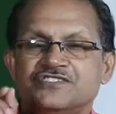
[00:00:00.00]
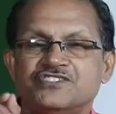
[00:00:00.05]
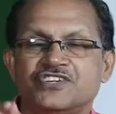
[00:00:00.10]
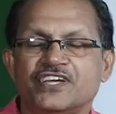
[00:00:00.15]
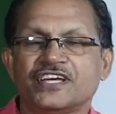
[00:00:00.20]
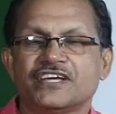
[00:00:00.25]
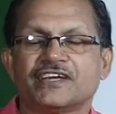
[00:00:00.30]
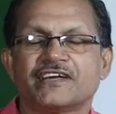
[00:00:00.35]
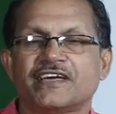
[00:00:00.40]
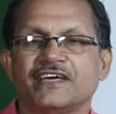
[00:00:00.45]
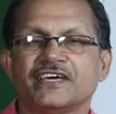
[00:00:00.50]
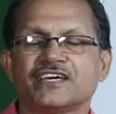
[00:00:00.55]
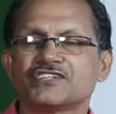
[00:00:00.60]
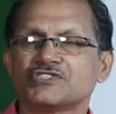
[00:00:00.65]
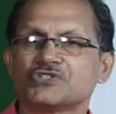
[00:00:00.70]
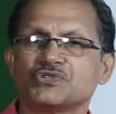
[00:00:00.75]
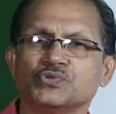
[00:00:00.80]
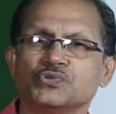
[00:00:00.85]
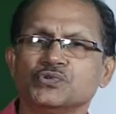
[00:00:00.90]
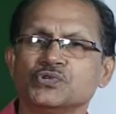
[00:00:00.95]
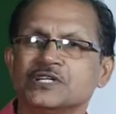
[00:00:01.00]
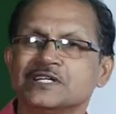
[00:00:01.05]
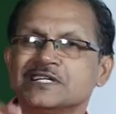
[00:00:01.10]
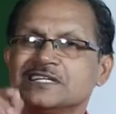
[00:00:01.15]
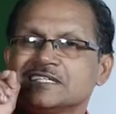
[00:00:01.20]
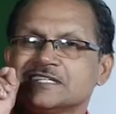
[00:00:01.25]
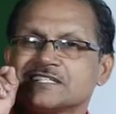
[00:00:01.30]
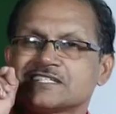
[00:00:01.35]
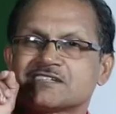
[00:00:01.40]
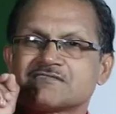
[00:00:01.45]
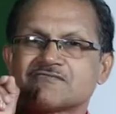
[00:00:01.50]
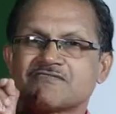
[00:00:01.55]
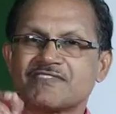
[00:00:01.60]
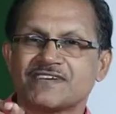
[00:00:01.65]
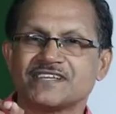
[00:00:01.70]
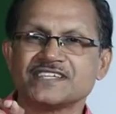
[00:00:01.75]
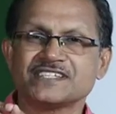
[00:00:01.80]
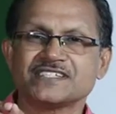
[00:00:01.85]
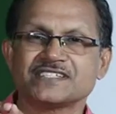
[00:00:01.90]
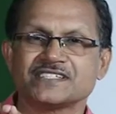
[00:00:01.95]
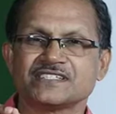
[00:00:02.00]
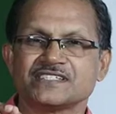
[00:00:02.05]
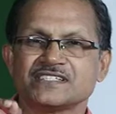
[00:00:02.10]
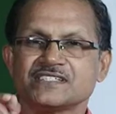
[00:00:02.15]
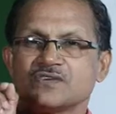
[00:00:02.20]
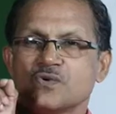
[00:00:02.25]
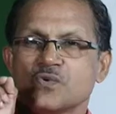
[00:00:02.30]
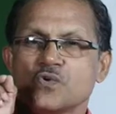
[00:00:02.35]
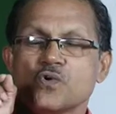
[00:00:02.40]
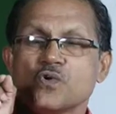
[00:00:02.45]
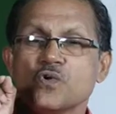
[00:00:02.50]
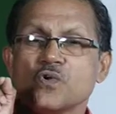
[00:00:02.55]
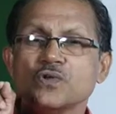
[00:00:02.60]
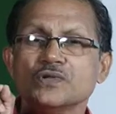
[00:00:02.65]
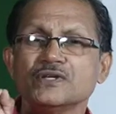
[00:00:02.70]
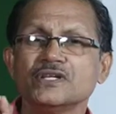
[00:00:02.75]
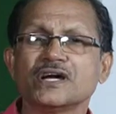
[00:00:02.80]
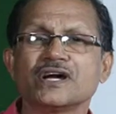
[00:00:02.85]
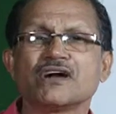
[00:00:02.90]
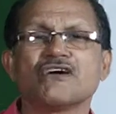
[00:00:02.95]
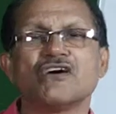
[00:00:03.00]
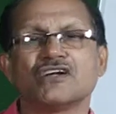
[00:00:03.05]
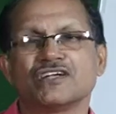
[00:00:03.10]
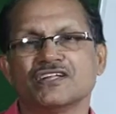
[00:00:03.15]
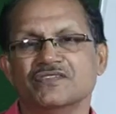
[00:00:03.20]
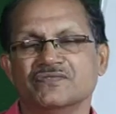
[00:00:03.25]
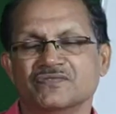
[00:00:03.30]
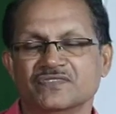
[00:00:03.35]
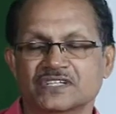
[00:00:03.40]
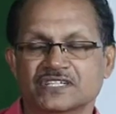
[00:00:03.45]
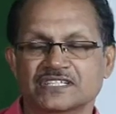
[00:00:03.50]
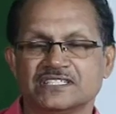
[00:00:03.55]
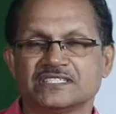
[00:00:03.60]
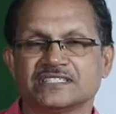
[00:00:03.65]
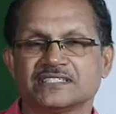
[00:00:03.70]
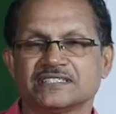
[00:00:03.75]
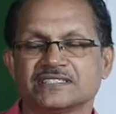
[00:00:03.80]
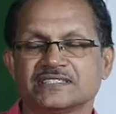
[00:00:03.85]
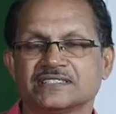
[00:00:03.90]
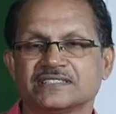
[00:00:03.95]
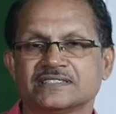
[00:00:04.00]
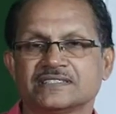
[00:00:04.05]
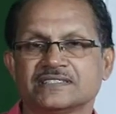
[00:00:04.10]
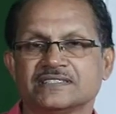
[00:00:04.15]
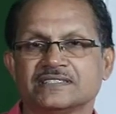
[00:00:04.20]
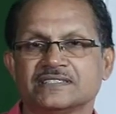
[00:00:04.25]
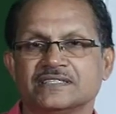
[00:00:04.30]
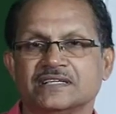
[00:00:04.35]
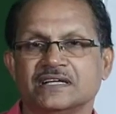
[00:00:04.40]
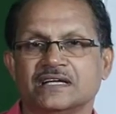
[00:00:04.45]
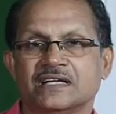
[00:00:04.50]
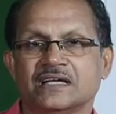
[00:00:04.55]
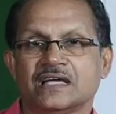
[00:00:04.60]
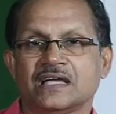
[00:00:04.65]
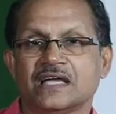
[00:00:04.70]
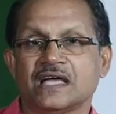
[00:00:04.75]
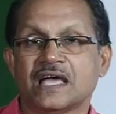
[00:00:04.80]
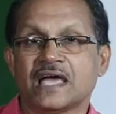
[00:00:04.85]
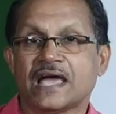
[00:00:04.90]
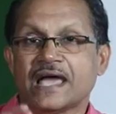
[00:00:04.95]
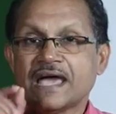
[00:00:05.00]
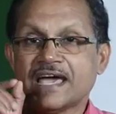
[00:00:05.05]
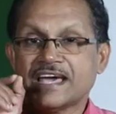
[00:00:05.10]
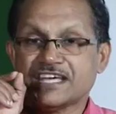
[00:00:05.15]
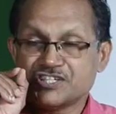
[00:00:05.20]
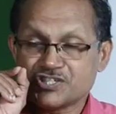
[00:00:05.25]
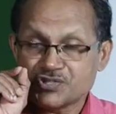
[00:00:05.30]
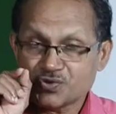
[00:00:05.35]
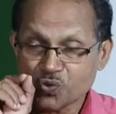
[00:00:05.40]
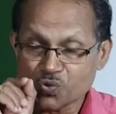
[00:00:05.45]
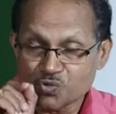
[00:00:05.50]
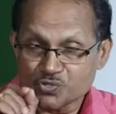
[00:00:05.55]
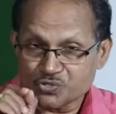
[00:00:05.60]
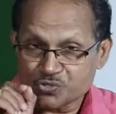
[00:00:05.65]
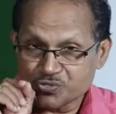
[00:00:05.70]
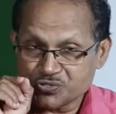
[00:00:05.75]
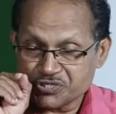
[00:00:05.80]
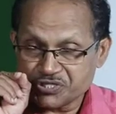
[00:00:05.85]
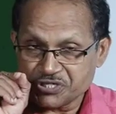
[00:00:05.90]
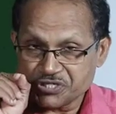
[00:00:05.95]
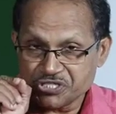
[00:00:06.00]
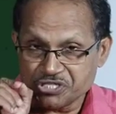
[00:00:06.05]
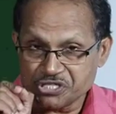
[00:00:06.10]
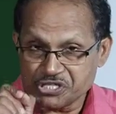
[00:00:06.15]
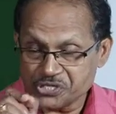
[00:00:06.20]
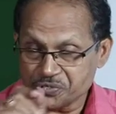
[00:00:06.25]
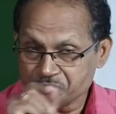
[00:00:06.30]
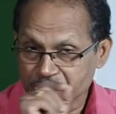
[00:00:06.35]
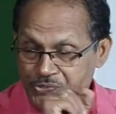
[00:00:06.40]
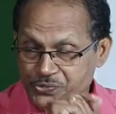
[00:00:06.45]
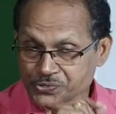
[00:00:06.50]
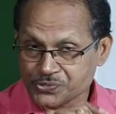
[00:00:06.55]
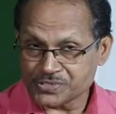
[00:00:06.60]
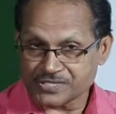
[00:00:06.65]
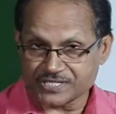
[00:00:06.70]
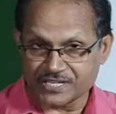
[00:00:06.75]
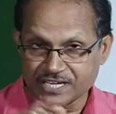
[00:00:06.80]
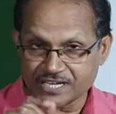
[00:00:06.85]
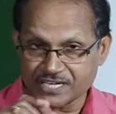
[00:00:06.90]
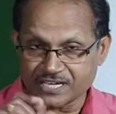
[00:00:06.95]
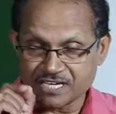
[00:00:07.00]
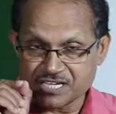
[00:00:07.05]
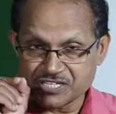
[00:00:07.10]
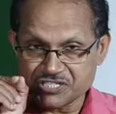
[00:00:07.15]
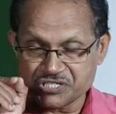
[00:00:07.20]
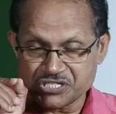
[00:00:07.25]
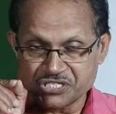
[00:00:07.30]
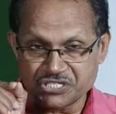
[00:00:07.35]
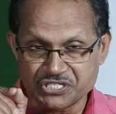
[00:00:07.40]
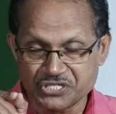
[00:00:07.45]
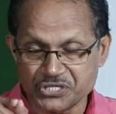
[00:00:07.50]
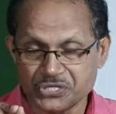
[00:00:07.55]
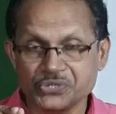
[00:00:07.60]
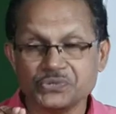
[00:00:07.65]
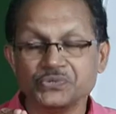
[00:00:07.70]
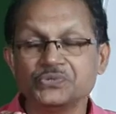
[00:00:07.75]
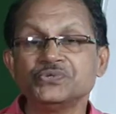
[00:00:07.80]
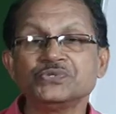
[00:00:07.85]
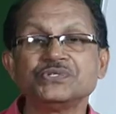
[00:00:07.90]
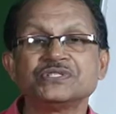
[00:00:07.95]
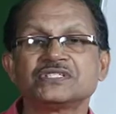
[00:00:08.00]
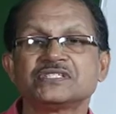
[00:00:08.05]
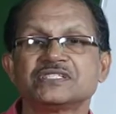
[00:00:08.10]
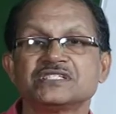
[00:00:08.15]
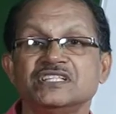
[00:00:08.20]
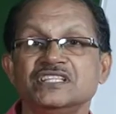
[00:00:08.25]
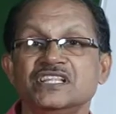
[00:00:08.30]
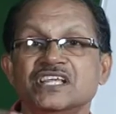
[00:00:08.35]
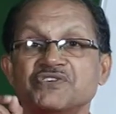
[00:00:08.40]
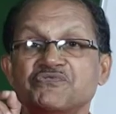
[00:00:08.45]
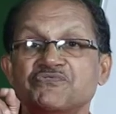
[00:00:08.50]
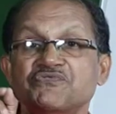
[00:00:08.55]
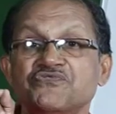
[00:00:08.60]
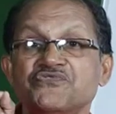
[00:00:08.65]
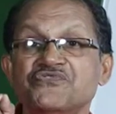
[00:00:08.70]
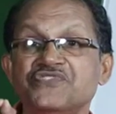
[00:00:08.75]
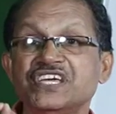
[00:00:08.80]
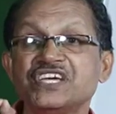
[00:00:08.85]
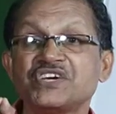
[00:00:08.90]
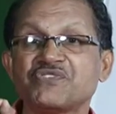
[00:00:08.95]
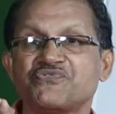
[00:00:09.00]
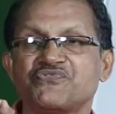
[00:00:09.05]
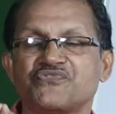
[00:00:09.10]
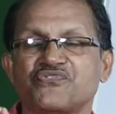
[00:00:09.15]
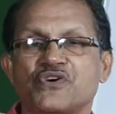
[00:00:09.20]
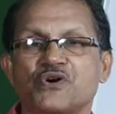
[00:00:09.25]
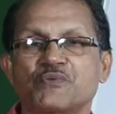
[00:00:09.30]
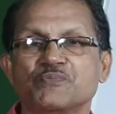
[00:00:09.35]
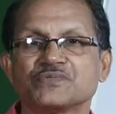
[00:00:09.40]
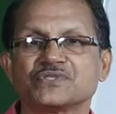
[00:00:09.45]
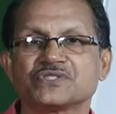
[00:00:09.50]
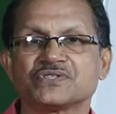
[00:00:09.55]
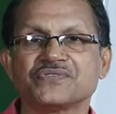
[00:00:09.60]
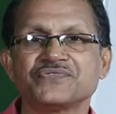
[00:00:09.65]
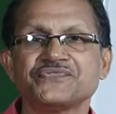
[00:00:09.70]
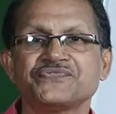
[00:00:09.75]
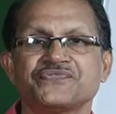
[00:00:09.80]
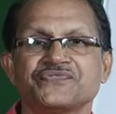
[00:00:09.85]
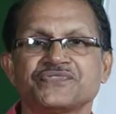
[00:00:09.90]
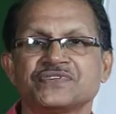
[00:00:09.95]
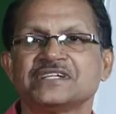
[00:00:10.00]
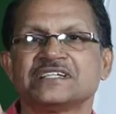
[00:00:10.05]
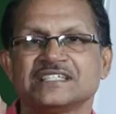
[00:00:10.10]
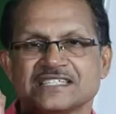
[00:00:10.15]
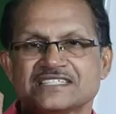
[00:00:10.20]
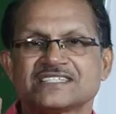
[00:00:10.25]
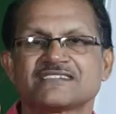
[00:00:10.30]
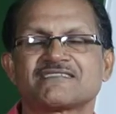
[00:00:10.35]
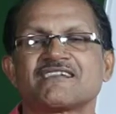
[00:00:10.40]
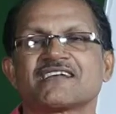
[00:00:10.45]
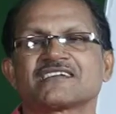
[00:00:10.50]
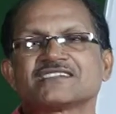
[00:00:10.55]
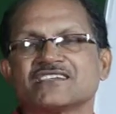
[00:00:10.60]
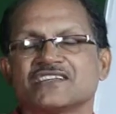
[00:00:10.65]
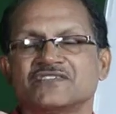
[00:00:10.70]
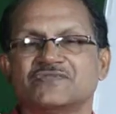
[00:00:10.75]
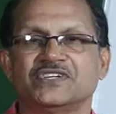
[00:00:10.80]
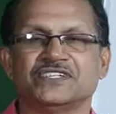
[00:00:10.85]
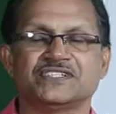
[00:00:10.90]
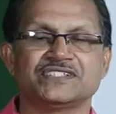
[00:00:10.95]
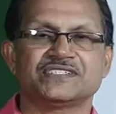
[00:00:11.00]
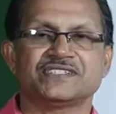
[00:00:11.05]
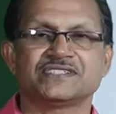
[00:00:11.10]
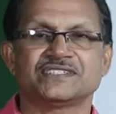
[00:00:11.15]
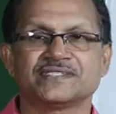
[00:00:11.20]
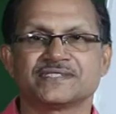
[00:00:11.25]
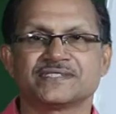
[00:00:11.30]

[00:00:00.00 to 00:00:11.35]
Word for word: take care to stress all the content words and also to use take care to use the weak forms of structure words.